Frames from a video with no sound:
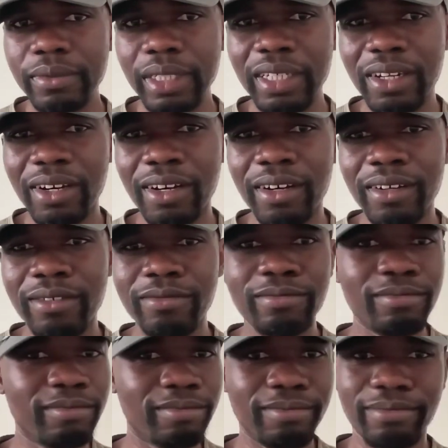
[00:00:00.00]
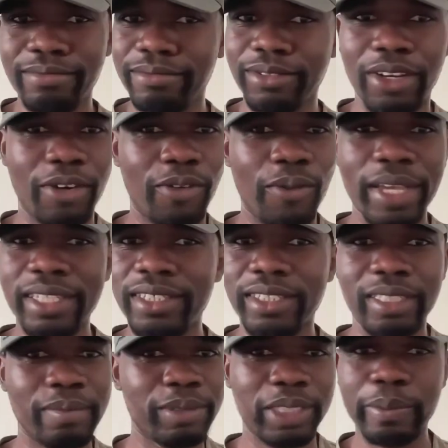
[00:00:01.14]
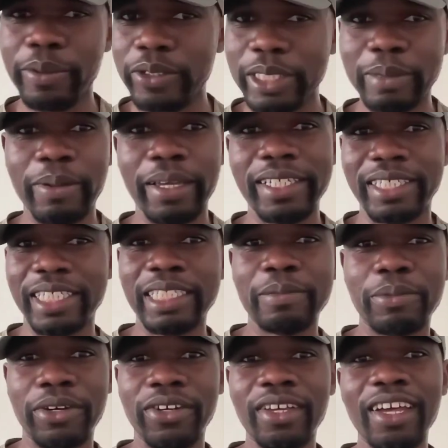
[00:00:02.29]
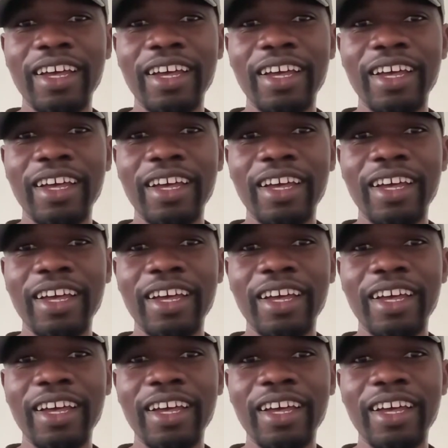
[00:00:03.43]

you know no racism in some of those places, but